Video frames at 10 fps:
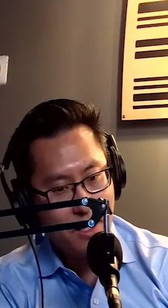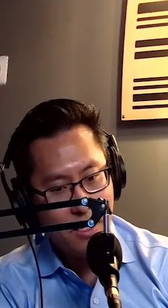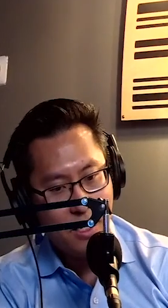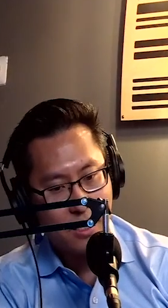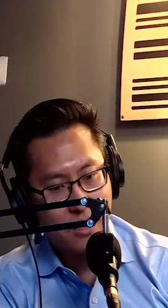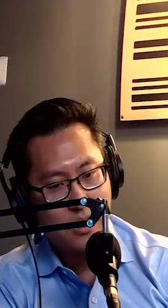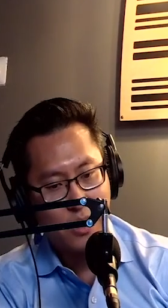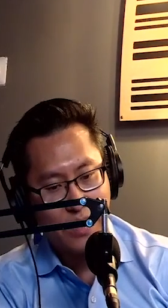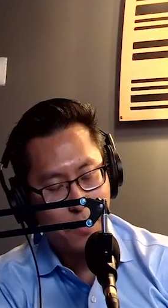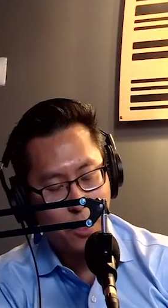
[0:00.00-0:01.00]

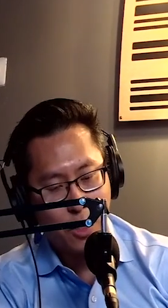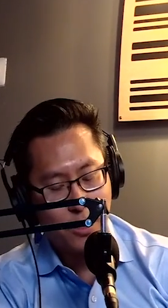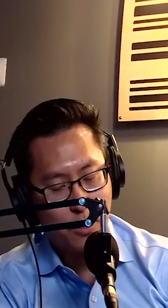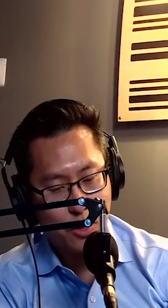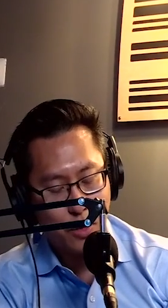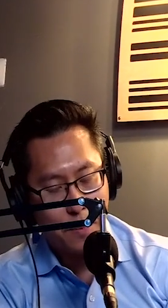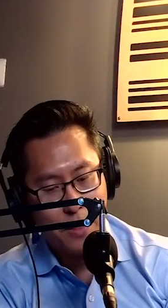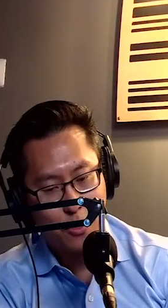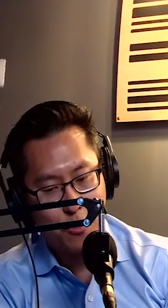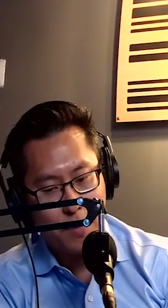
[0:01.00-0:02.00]
Kevin McCarthy was a great
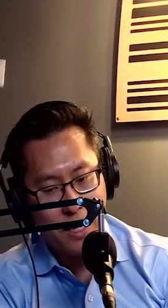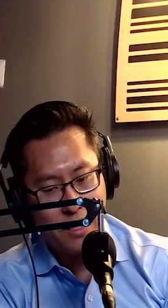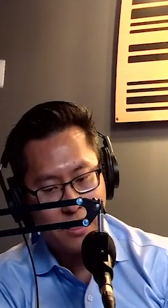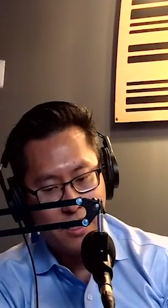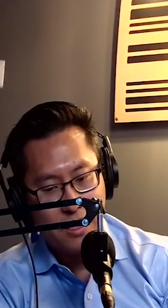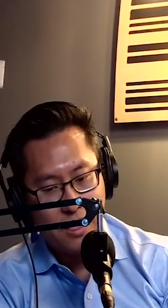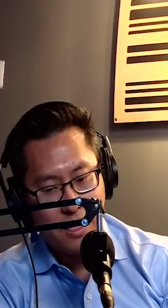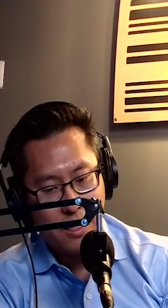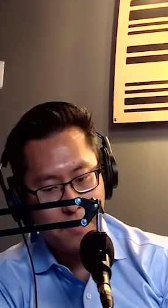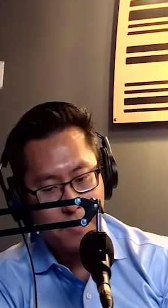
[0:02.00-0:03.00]
mentor of mine.
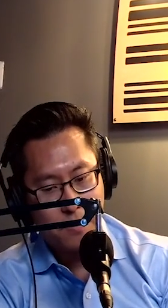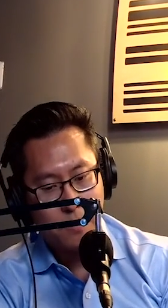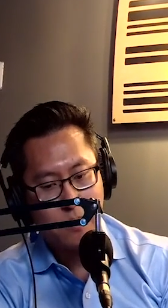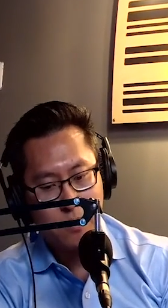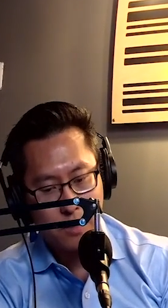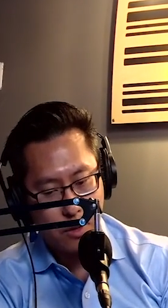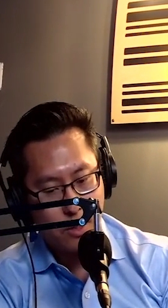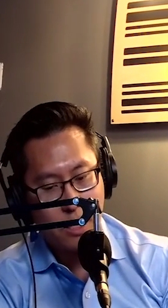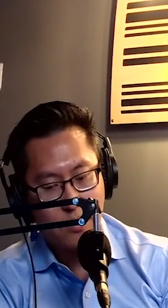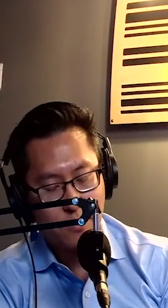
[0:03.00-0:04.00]

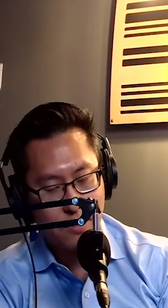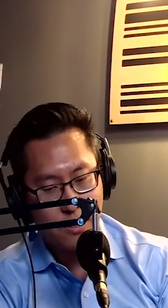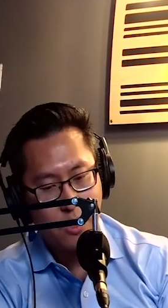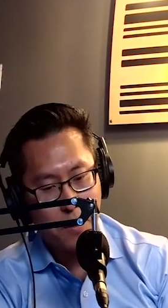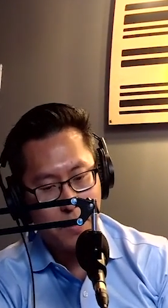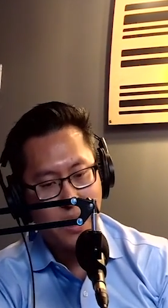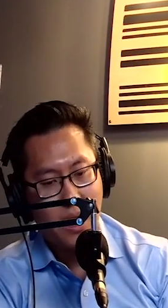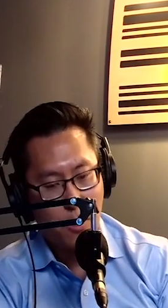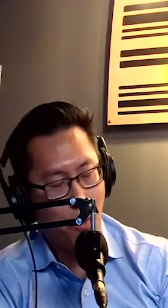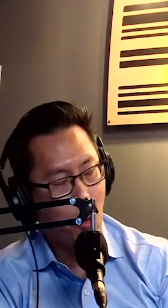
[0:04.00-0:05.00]
Kind of taught me
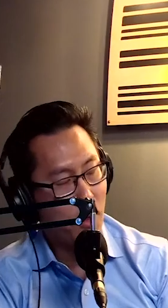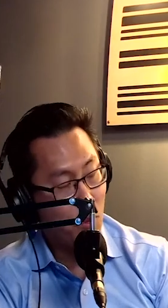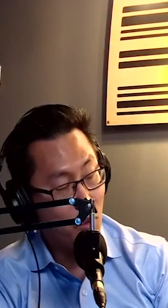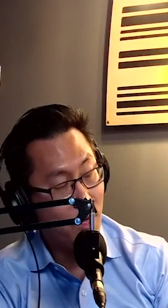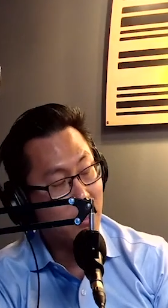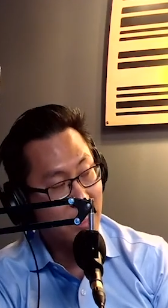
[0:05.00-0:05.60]
how important it was